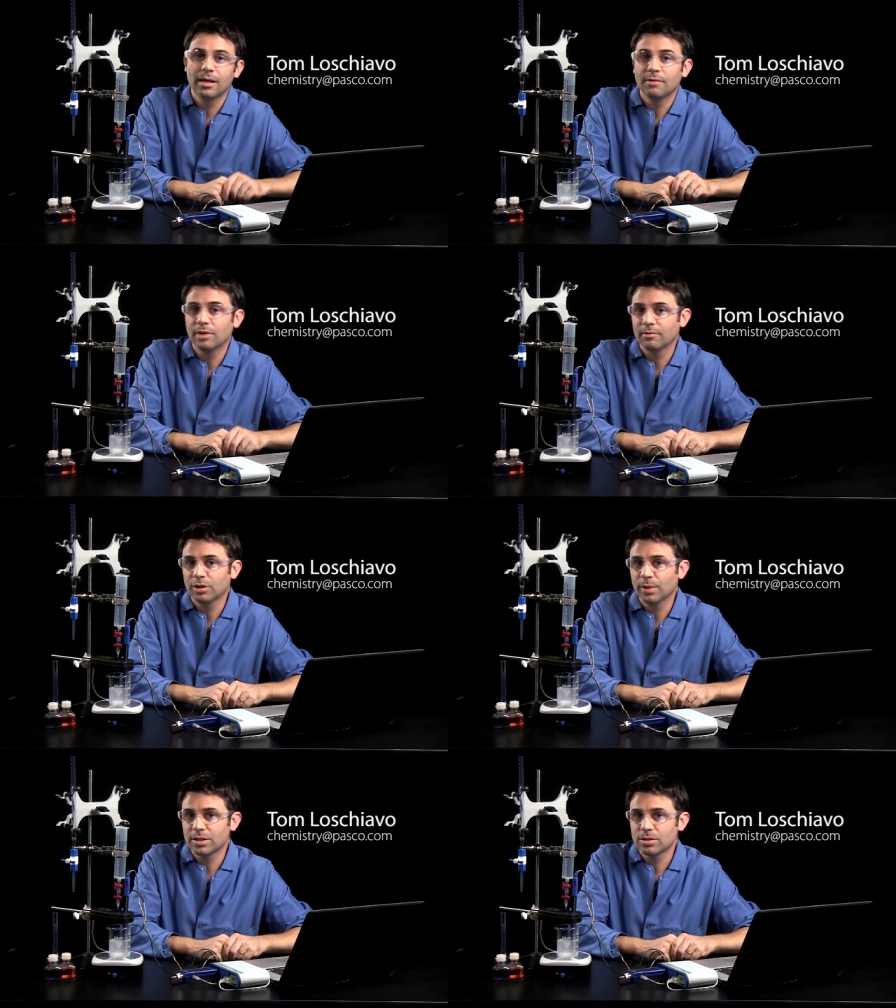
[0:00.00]
If you have any
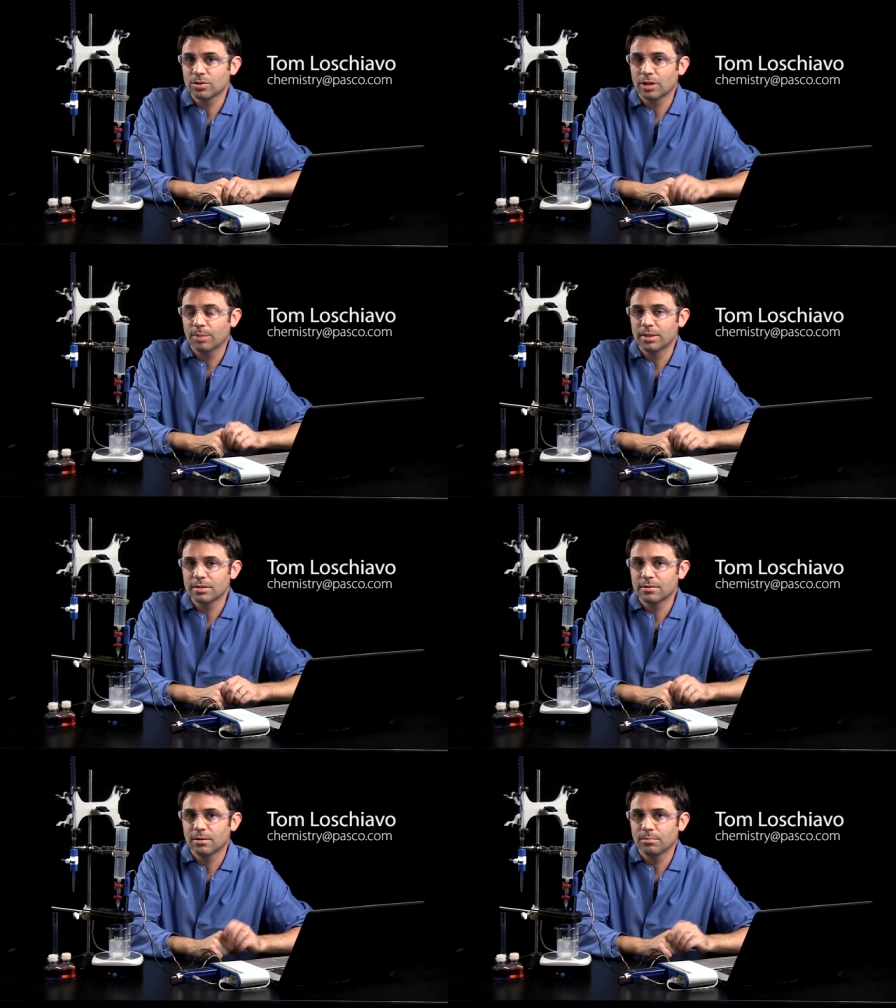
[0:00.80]
questions or
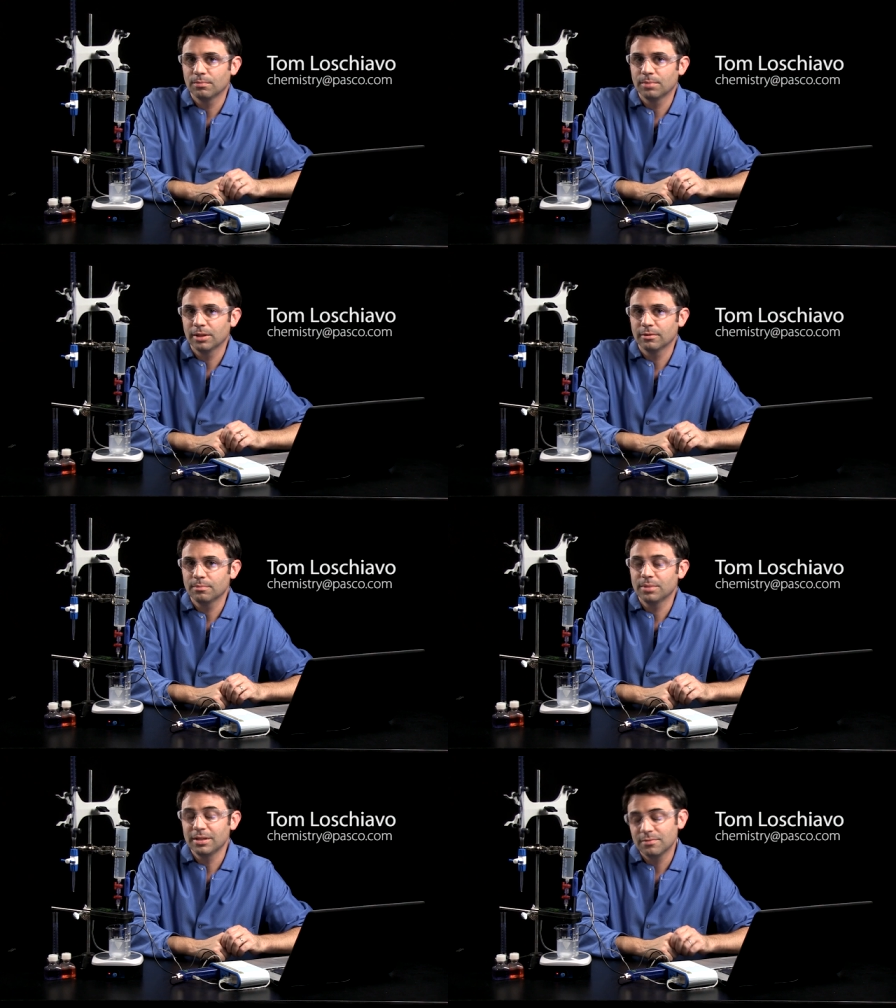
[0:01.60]
comments, pl
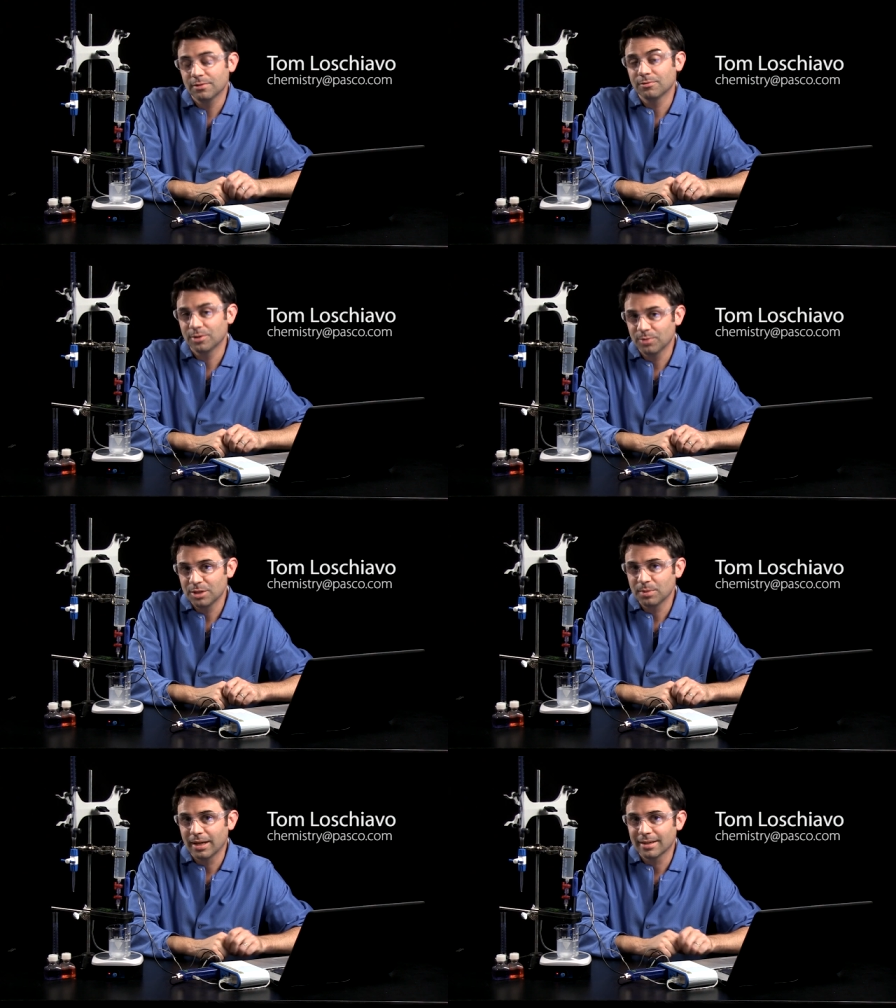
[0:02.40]
please feel free to
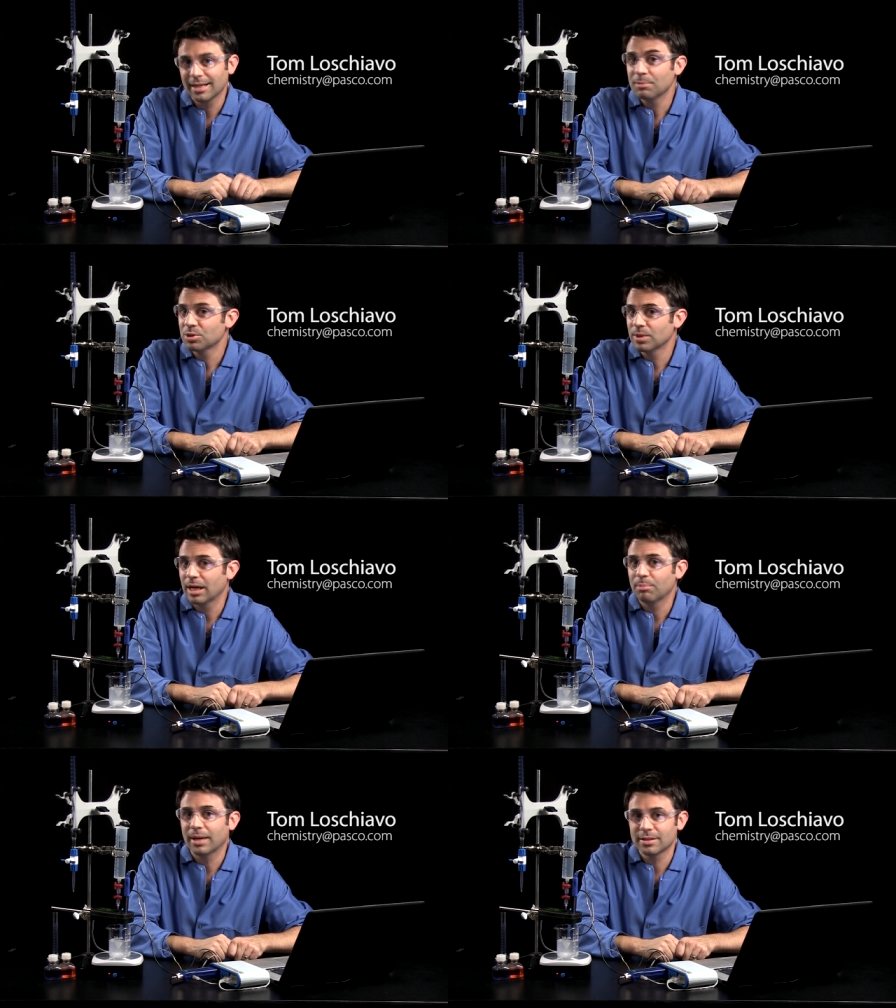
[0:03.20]
reach me at chemistry
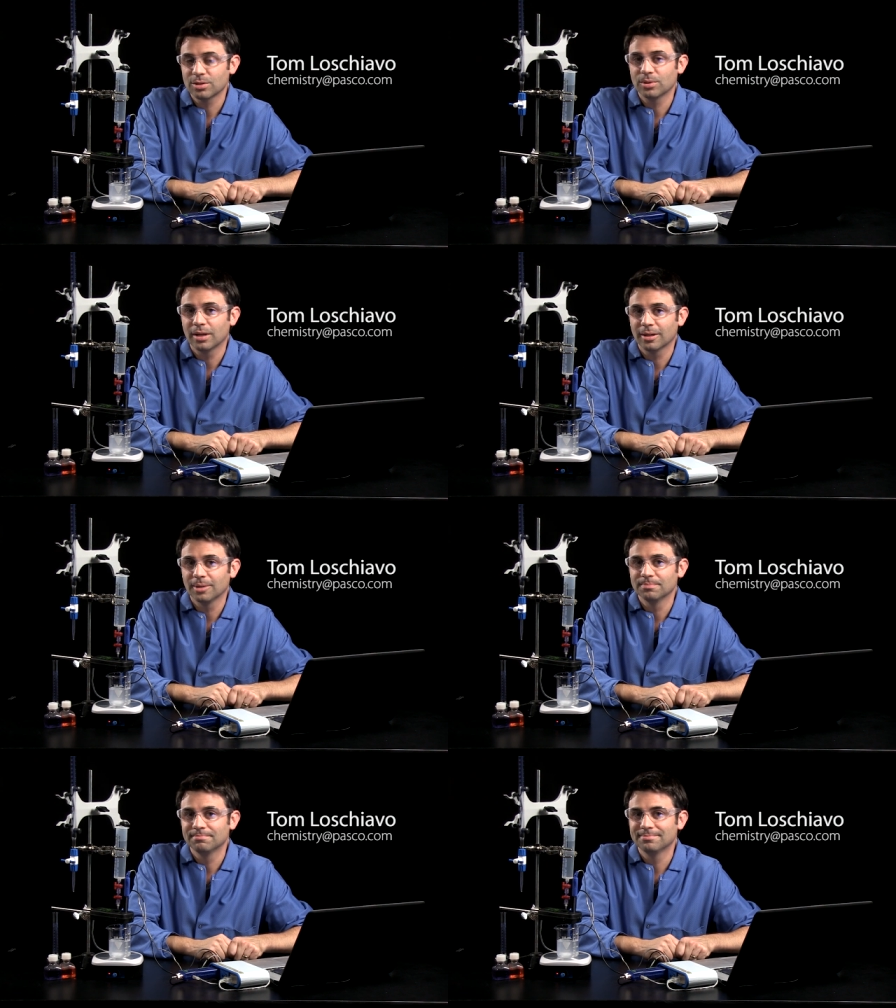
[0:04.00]
at pasco dot
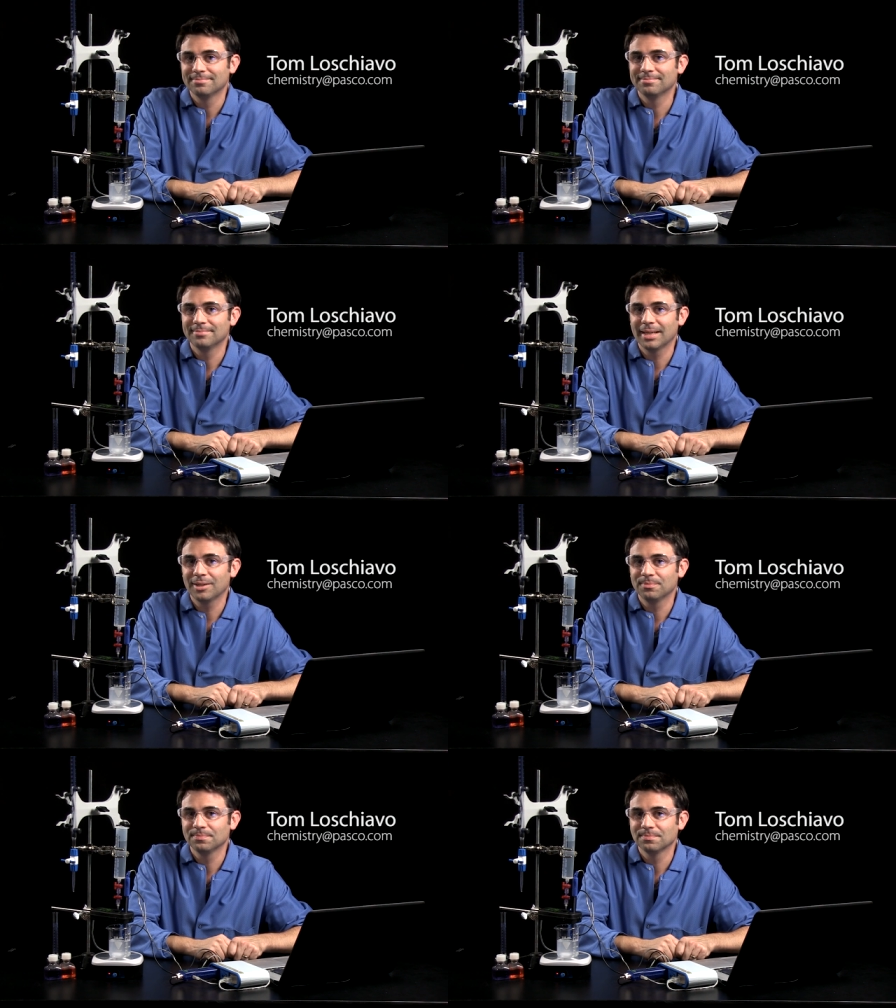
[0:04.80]
com. Thank you.